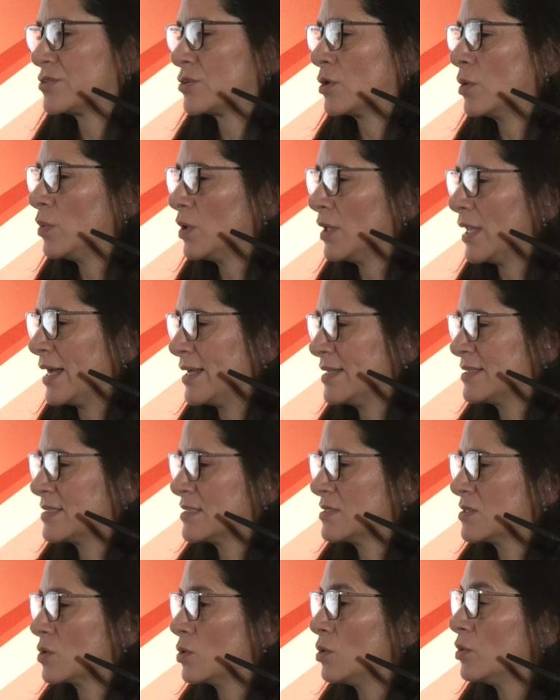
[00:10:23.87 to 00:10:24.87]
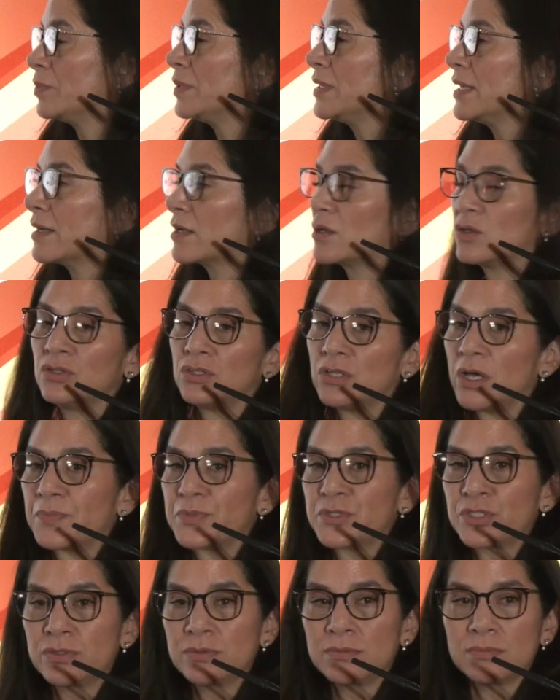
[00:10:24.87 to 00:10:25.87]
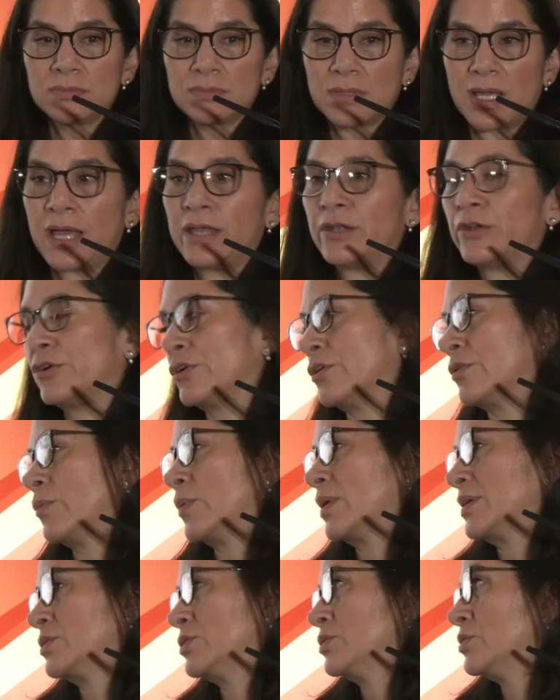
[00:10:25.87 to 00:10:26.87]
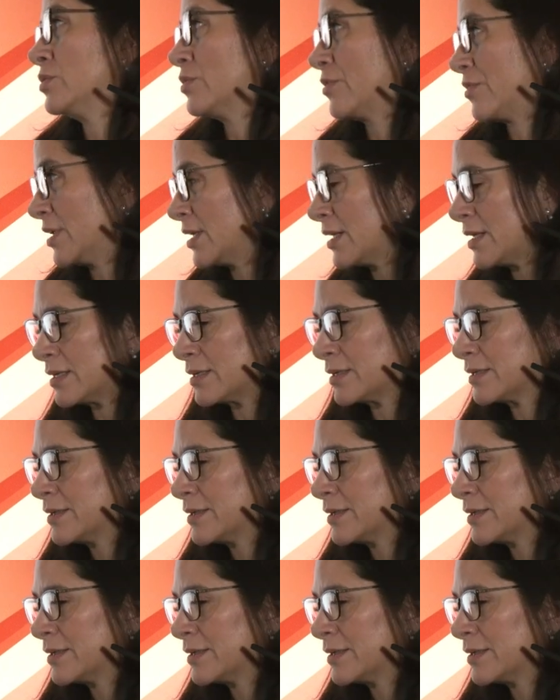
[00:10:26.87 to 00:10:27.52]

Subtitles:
thrombolysis could be a good option. I don't know, what do you think?